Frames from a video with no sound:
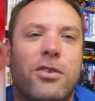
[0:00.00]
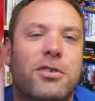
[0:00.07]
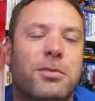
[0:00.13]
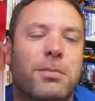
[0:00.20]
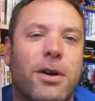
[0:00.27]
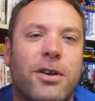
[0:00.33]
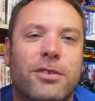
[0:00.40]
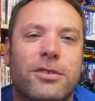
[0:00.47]
I
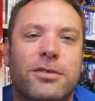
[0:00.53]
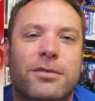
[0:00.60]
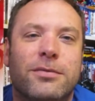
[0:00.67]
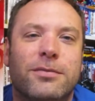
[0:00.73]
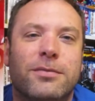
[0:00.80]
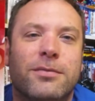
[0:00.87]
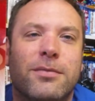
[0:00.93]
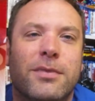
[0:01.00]
suppose.
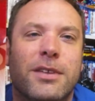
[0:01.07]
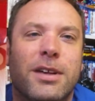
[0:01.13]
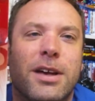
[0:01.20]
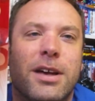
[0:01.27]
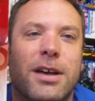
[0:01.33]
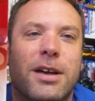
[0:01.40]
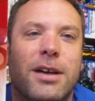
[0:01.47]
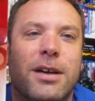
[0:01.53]
And
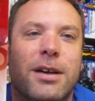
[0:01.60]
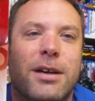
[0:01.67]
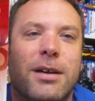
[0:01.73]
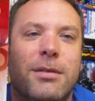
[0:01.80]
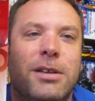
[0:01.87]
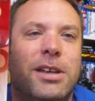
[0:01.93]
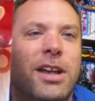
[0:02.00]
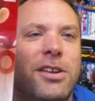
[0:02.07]

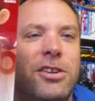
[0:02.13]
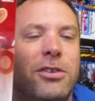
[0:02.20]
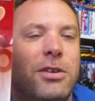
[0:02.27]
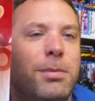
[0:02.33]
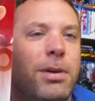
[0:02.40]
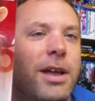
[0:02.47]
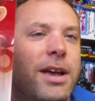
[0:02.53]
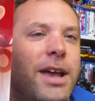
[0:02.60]
you can't necessarily
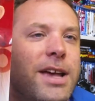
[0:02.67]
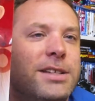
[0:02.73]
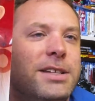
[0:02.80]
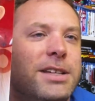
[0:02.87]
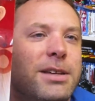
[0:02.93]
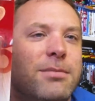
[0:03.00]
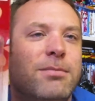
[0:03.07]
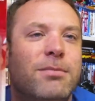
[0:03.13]
play as
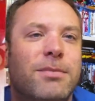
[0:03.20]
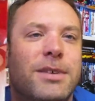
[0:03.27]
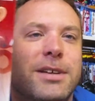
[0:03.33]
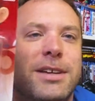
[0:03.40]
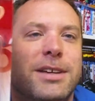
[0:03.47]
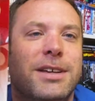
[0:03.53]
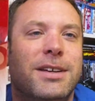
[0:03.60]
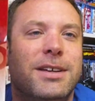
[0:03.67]
him
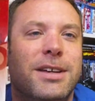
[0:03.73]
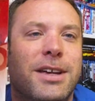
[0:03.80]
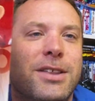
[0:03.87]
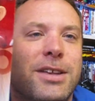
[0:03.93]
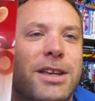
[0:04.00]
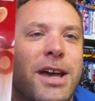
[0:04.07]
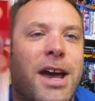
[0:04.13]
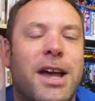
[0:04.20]
in
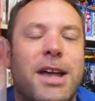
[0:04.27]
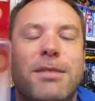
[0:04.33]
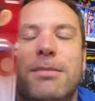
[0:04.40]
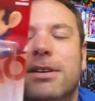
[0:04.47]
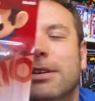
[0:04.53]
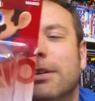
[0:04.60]
the game,